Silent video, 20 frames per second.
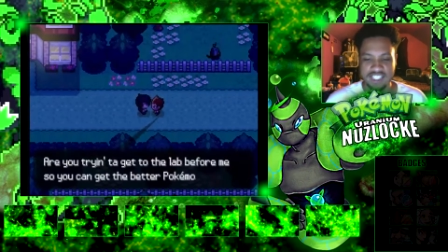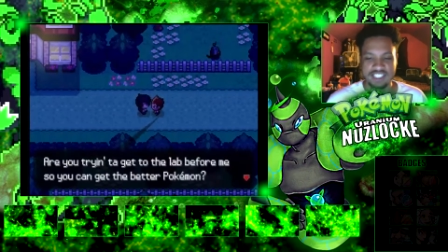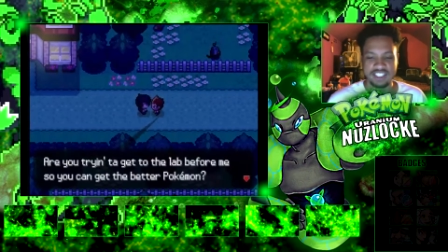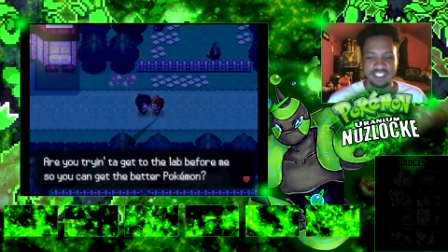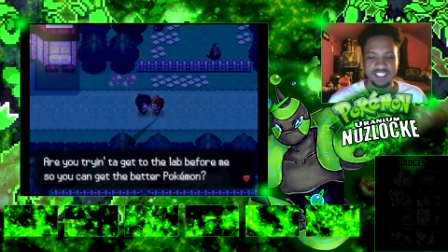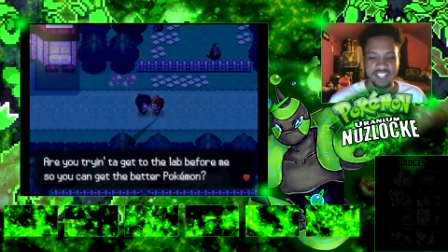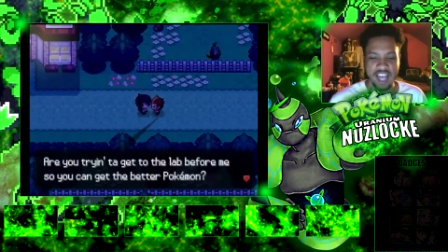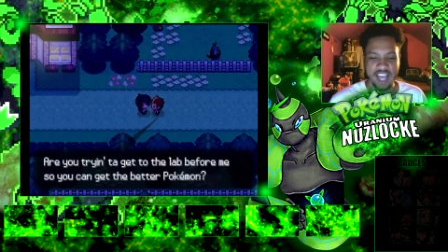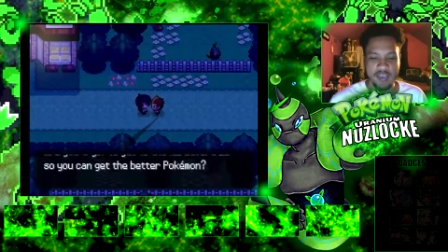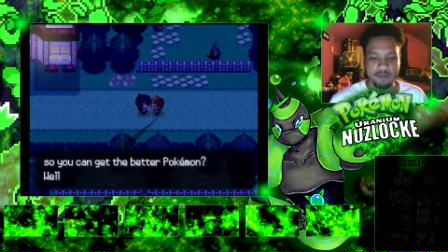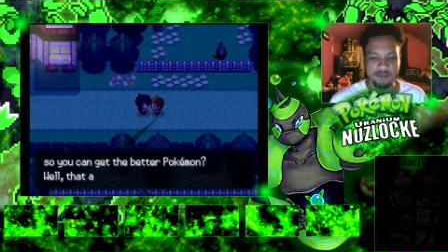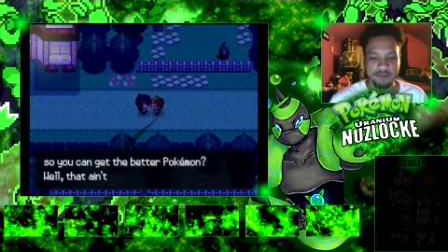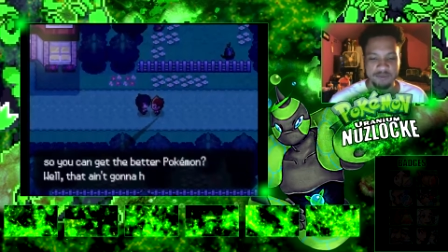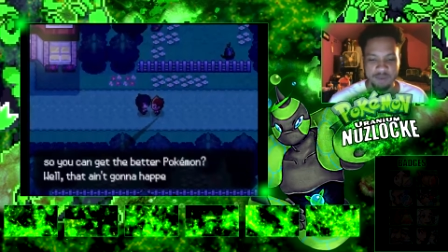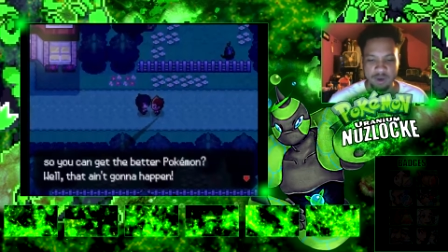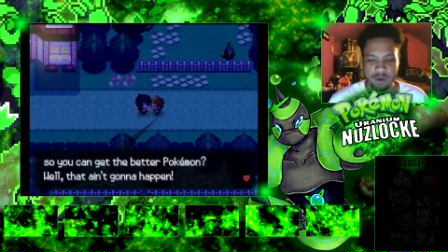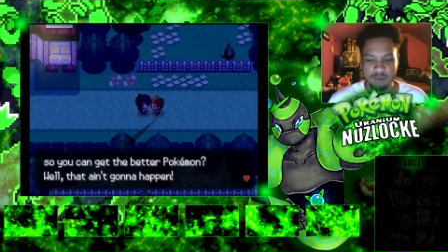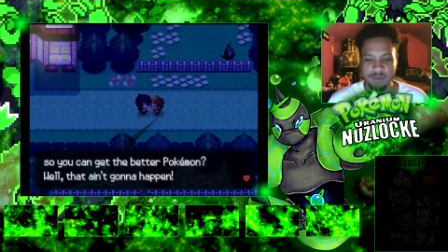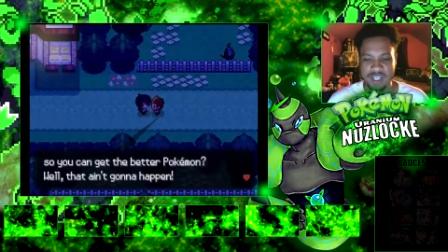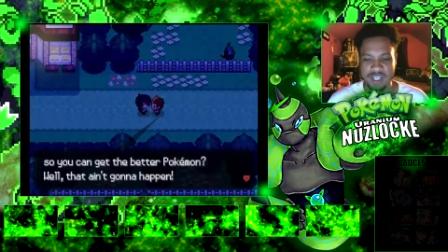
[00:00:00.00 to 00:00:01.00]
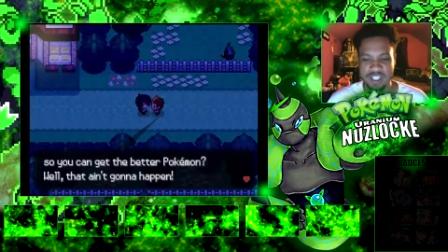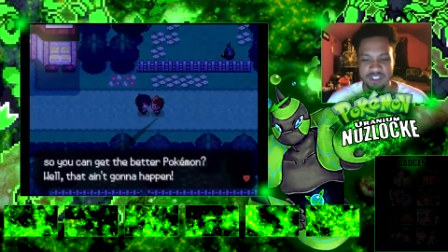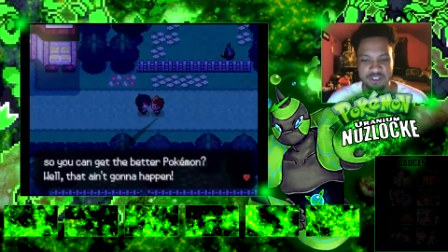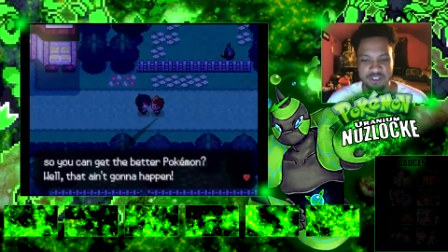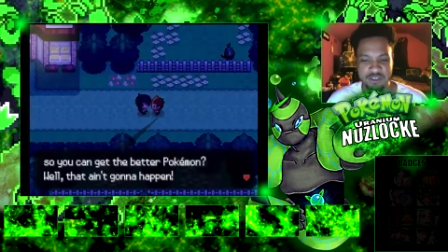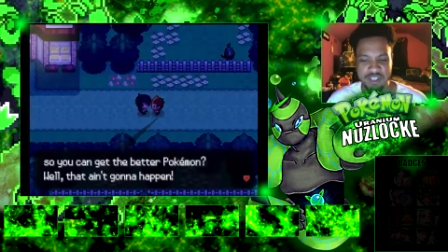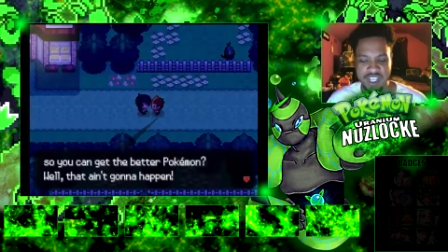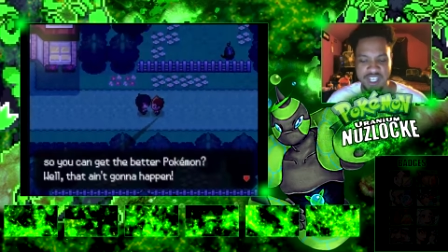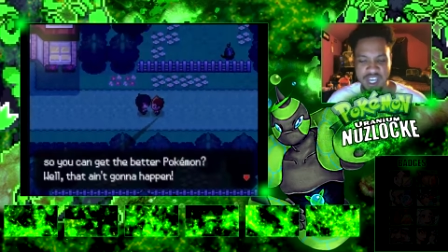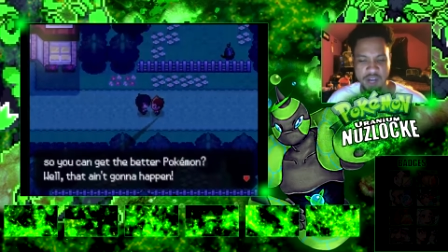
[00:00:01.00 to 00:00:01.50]
to the lab before me so you
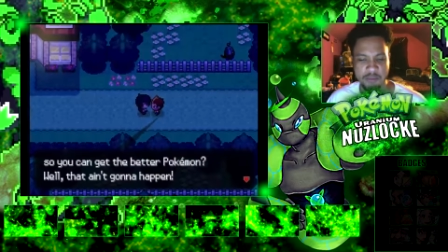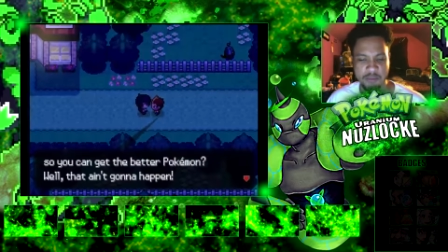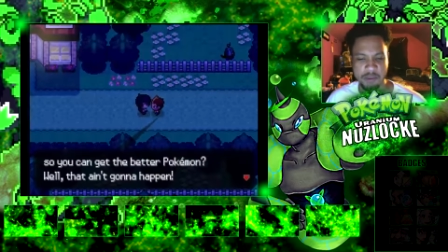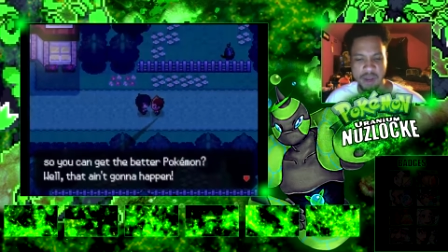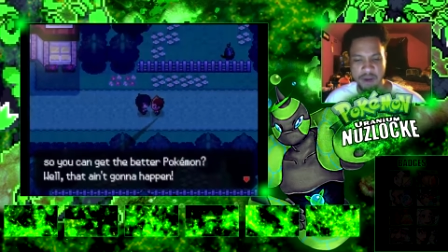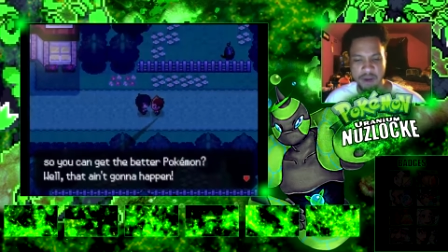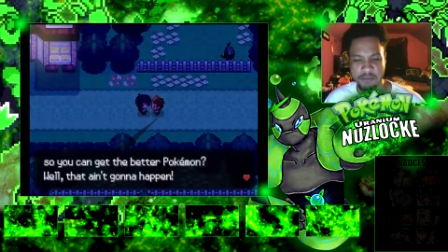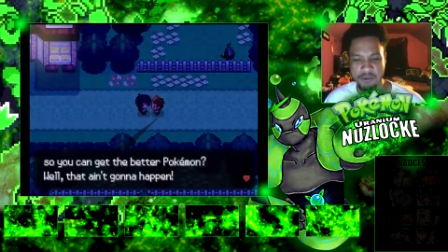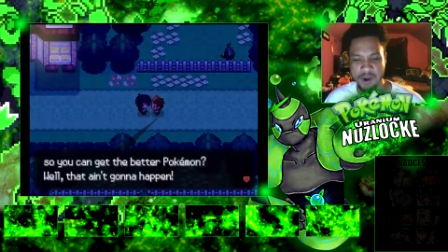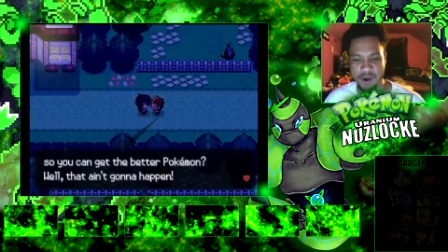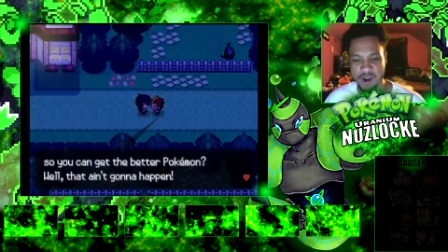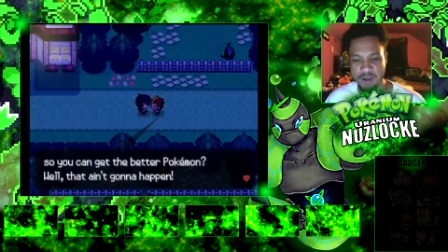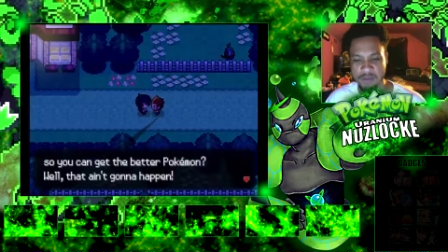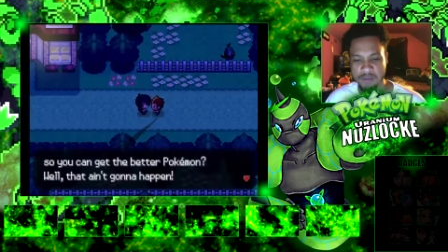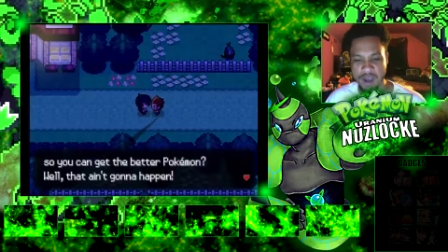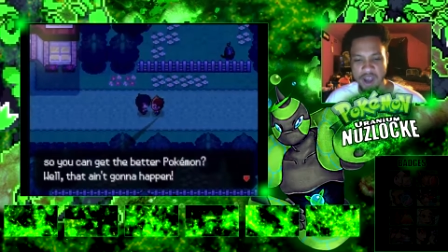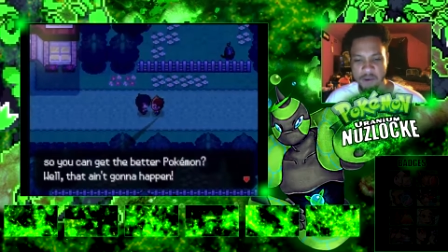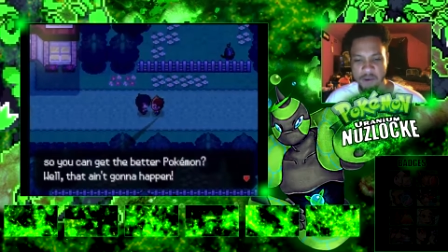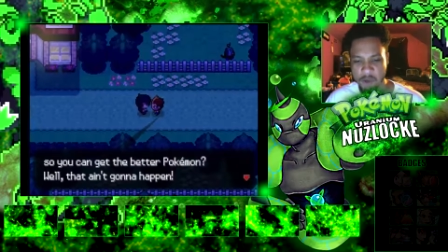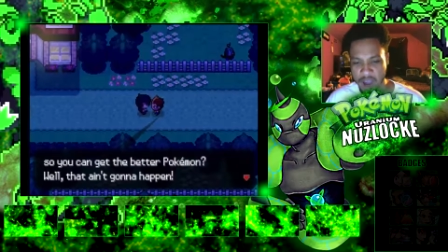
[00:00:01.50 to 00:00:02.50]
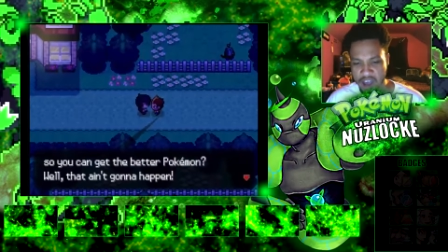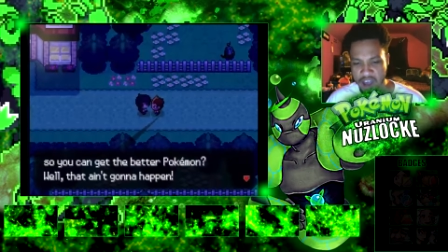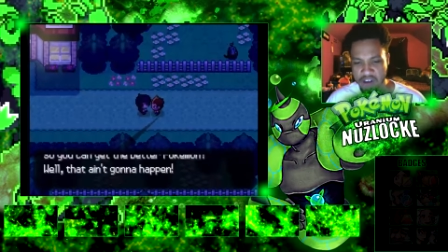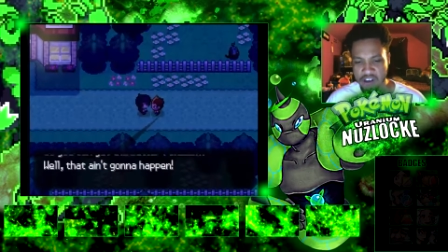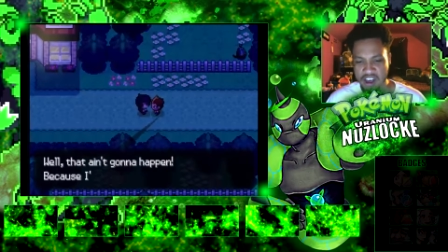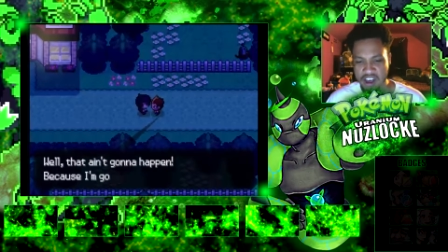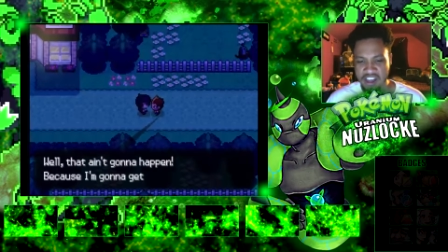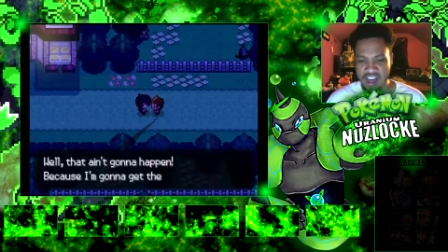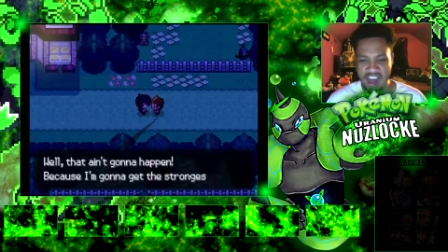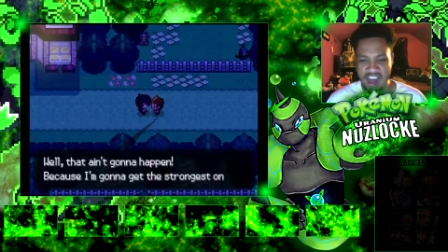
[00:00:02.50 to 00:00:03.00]
can get a better Pokemon? Well,
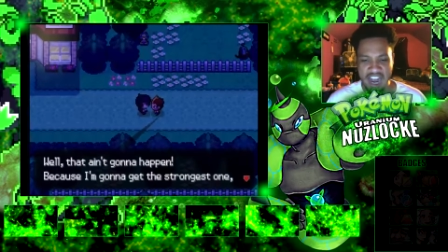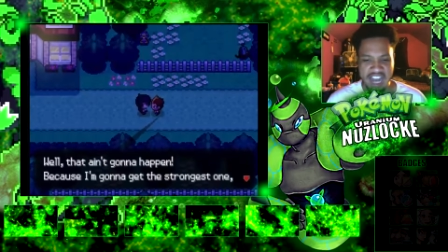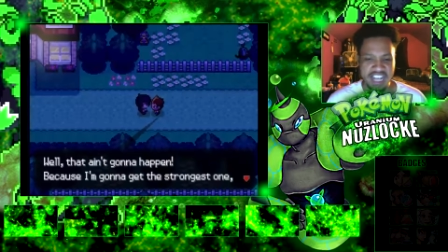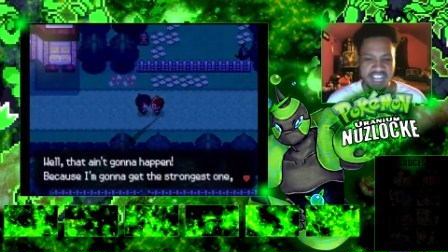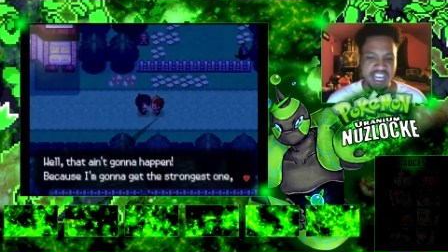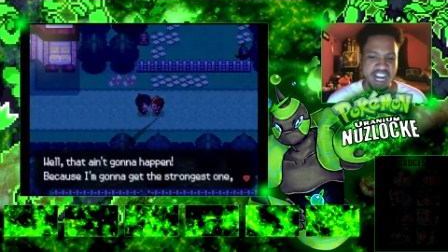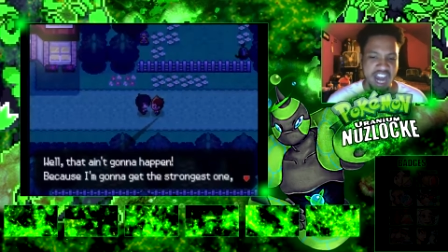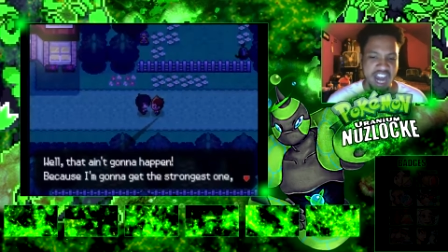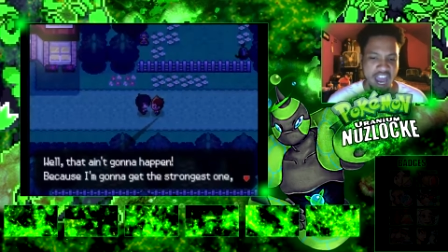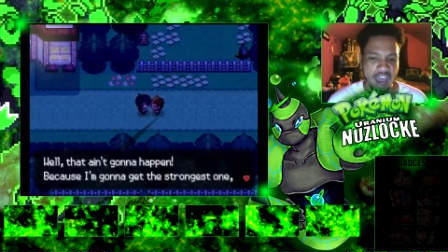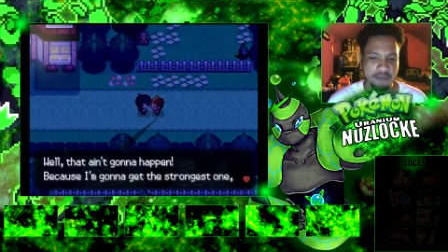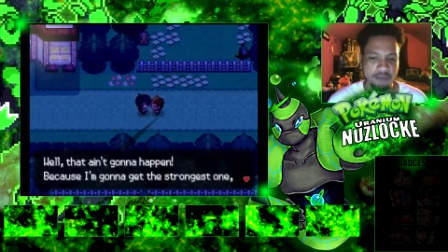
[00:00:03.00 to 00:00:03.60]
that ain't gonna happen